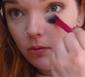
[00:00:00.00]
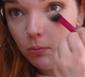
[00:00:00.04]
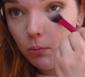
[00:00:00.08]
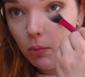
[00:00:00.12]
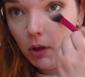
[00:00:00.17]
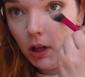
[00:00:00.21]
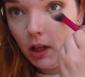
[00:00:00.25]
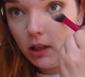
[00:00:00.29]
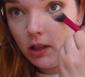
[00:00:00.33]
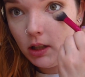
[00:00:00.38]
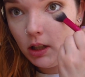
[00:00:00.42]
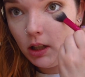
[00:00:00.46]

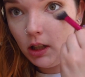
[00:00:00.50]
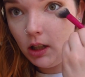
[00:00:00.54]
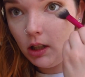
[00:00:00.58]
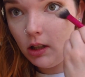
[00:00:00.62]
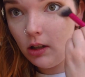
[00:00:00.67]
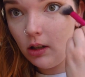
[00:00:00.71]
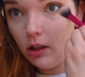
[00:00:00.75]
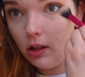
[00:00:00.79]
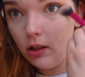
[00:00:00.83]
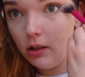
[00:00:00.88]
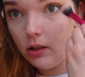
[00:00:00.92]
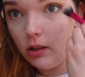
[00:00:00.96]
patting it
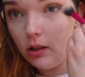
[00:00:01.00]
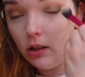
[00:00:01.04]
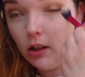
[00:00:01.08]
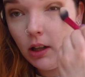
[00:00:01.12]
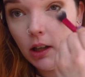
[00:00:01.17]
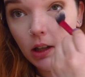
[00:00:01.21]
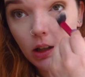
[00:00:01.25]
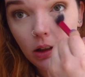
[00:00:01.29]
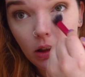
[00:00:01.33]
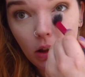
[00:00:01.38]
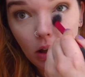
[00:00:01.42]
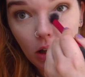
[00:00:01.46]
under
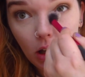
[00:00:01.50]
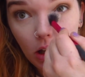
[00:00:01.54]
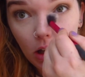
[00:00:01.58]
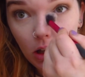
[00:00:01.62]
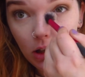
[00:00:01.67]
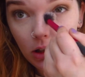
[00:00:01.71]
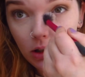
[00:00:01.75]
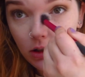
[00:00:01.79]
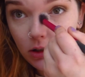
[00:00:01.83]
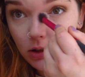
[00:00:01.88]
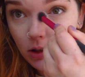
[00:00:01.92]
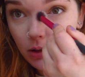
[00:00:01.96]
like
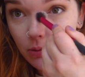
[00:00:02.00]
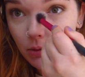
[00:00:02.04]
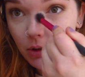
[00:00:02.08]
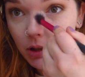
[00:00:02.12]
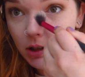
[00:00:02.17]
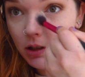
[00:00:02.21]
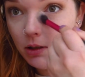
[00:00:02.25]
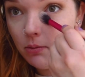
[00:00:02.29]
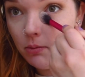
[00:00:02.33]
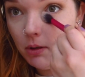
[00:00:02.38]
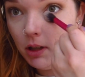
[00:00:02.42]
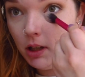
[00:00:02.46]
that, because I want it
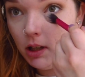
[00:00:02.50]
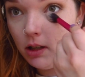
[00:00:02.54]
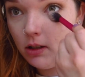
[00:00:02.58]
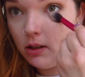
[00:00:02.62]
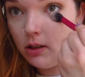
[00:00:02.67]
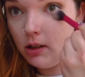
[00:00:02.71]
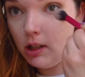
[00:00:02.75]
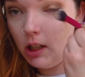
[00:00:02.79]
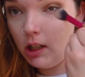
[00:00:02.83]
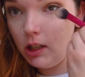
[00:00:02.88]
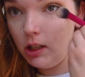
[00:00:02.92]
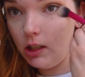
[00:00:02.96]
to be as
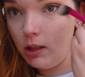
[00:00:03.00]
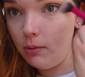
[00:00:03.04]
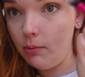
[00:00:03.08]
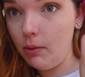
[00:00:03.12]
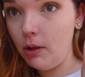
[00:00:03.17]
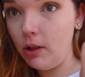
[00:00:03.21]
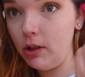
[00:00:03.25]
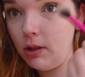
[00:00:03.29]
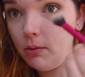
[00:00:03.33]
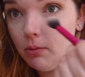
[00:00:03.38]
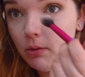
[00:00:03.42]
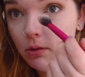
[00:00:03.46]
set as
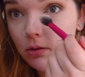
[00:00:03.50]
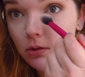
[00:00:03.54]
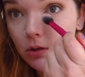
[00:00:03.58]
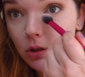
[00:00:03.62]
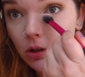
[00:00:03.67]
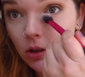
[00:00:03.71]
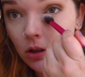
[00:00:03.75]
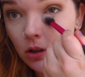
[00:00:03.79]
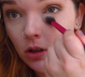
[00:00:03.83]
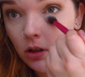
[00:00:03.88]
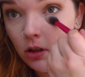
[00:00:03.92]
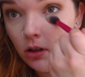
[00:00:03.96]
possible
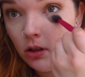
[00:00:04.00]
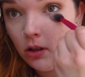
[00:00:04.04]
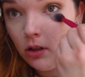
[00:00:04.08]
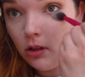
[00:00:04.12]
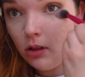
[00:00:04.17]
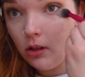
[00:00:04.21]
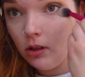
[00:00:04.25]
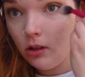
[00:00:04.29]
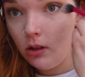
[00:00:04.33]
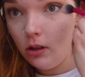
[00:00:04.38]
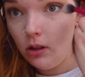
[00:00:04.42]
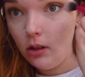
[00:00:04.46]
to
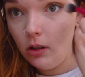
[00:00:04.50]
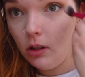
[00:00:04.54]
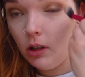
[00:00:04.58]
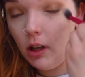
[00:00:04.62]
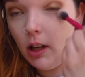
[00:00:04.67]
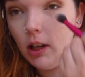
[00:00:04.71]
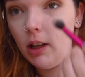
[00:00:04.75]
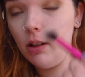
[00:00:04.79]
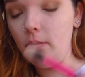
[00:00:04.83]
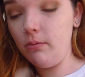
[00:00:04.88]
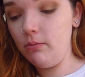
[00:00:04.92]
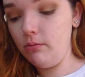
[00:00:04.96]

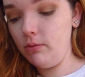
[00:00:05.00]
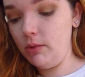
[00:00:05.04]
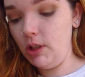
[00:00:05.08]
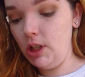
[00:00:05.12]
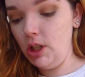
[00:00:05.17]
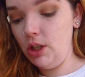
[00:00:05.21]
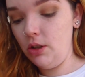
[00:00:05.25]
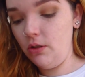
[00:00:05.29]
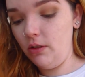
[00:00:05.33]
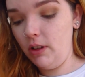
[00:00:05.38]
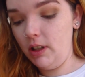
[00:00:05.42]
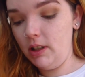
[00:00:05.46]

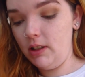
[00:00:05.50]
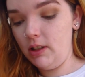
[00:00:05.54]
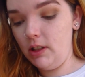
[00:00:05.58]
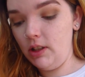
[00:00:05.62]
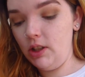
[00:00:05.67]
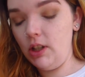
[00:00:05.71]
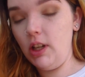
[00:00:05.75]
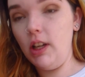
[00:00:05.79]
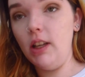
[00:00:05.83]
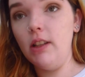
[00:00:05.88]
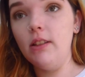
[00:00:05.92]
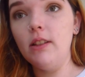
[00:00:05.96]
decrease the
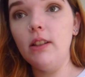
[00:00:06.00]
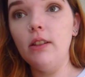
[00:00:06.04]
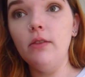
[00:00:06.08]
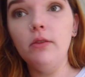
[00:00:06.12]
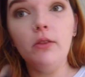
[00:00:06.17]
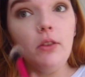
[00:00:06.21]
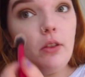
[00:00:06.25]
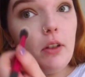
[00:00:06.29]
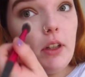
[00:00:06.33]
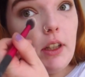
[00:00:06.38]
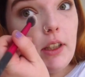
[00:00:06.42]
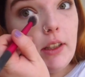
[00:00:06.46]
chance of
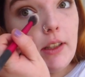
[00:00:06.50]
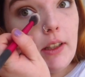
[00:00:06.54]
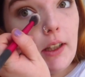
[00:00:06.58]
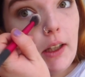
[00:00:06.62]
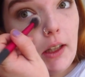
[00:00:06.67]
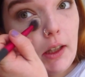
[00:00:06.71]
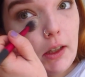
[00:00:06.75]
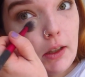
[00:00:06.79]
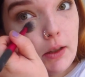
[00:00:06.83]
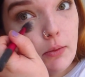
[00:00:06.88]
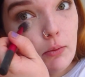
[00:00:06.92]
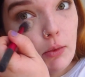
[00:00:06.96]

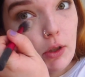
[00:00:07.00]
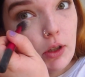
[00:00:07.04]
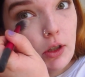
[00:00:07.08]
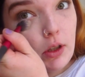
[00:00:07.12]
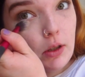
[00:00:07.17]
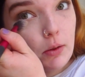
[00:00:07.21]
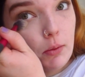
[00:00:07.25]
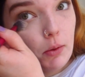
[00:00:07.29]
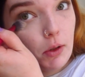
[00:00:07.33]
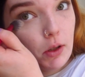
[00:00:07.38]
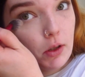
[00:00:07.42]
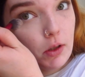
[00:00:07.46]
creasing as much
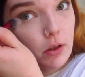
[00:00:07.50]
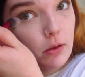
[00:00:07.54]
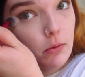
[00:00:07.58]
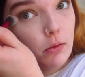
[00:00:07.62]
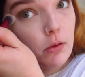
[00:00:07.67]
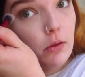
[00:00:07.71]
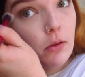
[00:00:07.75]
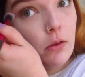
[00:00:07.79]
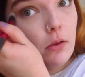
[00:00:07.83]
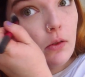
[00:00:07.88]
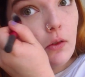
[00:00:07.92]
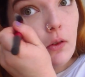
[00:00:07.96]
as
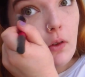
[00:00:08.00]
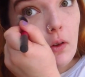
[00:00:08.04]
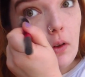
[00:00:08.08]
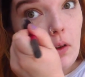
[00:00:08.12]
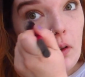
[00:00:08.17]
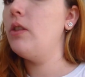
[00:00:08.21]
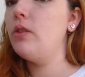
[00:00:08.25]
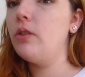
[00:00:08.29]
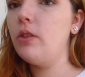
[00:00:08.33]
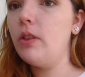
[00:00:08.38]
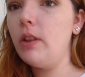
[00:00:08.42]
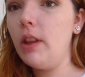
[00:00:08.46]
possible.
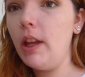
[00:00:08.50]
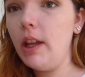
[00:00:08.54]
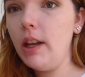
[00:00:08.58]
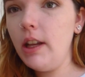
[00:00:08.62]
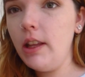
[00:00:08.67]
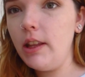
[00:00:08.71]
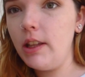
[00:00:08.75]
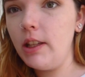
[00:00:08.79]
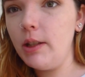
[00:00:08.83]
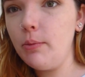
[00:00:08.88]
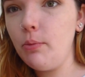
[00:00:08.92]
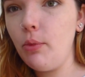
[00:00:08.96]
So then
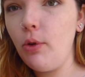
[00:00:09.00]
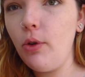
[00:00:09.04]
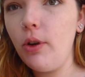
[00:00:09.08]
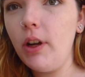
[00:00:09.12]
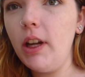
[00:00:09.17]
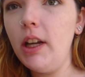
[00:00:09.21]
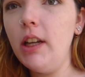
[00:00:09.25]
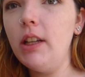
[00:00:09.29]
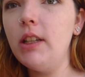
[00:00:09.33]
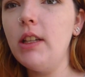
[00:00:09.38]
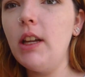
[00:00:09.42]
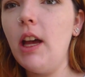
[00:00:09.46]
at this
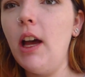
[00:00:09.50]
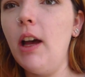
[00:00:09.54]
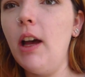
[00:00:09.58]
point,